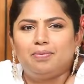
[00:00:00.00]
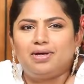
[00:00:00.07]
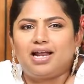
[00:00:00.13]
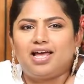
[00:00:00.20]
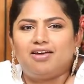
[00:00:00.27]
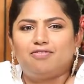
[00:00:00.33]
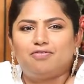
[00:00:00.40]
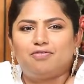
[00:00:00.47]
But
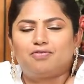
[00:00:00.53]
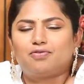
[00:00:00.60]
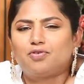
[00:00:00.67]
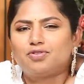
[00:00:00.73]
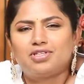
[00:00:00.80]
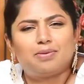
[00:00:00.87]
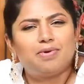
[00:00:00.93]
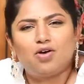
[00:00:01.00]

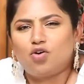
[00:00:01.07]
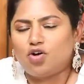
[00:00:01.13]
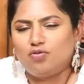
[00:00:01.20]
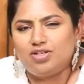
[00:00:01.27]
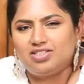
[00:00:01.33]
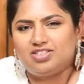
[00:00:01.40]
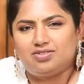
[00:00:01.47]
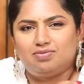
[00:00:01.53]
I've somehow
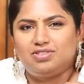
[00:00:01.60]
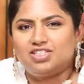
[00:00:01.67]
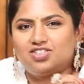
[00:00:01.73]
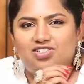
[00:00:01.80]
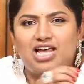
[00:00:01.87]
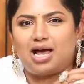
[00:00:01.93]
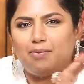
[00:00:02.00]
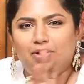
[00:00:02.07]
always
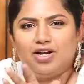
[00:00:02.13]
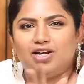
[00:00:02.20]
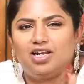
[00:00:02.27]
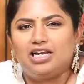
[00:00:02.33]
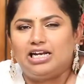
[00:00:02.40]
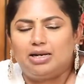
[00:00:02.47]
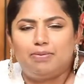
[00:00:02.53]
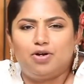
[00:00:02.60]
just dabbled in
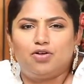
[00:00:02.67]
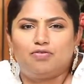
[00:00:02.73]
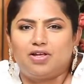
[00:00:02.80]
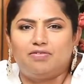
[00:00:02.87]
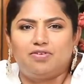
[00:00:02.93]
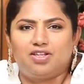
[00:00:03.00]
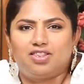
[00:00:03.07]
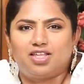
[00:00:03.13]
a little bit of
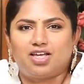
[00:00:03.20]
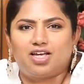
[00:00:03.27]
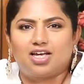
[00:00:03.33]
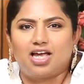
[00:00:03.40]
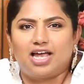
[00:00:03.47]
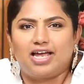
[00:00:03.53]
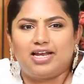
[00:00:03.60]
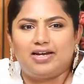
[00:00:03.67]

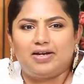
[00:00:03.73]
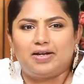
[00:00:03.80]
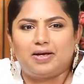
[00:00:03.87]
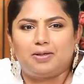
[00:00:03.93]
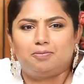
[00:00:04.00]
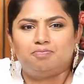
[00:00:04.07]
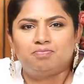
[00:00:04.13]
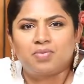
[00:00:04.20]
everything. And
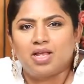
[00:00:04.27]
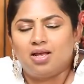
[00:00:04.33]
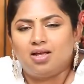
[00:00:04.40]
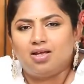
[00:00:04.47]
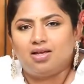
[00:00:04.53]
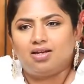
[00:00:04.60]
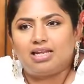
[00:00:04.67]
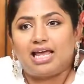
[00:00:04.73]

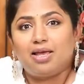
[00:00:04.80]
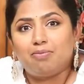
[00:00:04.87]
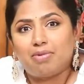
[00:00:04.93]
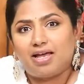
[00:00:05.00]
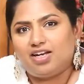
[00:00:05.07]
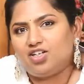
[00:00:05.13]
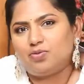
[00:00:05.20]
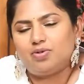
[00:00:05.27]
time
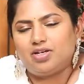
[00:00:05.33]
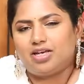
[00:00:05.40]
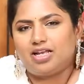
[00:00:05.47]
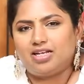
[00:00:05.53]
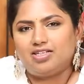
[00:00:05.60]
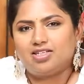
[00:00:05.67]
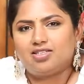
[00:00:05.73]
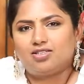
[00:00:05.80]
management,
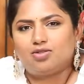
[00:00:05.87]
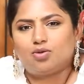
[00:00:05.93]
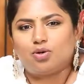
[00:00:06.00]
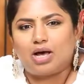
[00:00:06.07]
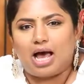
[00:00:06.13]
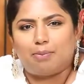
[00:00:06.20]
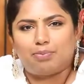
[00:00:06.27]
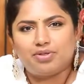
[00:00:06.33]
again, it just
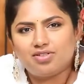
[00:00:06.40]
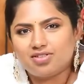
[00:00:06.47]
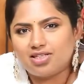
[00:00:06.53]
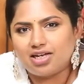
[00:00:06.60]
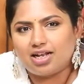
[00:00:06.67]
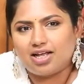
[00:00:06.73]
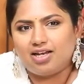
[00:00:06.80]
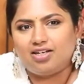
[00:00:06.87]
so happens
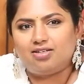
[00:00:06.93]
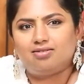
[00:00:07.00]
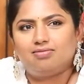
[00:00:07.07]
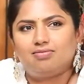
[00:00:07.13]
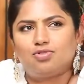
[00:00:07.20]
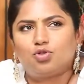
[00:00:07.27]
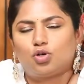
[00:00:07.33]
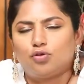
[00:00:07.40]
that I
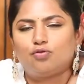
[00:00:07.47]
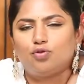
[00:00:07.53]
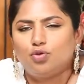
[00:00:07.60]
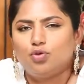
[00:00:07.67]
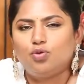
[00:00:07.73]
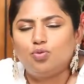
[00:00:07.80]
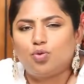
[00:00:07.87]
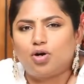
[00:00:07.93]
sort of
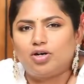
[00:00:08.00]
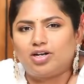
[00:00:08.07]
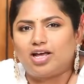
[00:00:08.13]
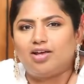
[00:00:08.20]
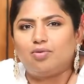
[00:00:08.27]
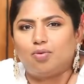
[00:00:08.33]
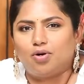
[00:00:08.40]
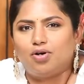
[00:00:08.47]
do what
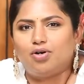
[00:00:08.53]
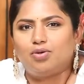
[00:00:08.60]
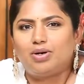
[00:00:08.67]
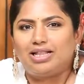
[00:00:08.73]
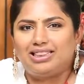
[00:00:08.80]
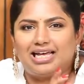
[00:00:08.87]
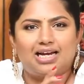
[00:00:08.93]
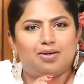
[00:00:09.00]
I want to do
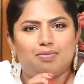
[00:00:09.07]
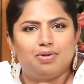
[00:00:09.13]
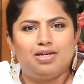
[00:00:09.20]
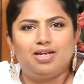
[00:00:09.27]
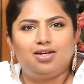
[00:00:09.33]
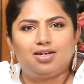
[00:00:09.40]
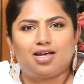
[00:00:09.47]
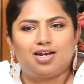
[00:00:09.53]
at that
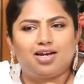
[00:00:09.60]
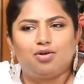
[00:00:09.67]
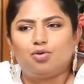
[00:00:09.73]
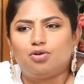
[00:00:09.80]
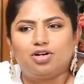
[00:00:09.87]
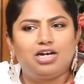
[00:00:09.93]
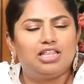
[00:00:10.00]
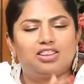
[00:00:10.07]
minute, and I
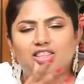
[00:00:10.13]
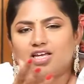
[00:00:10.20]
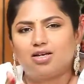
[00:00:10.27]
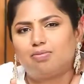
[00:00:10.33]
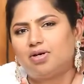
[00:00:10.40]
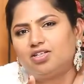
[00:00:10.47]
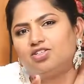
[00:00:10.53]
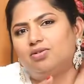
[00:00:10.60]
don't really
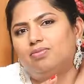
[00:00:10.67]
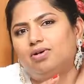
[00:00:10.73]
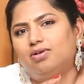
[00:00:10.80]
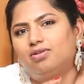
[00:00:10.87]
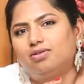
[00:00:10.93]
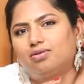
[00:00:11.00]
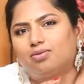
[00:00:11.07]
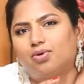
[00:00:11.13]
think much
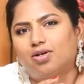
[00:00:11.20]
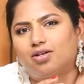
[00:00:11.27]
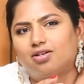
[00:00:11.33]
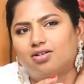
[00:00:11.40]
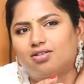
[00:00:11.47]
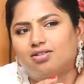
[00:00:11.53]
about what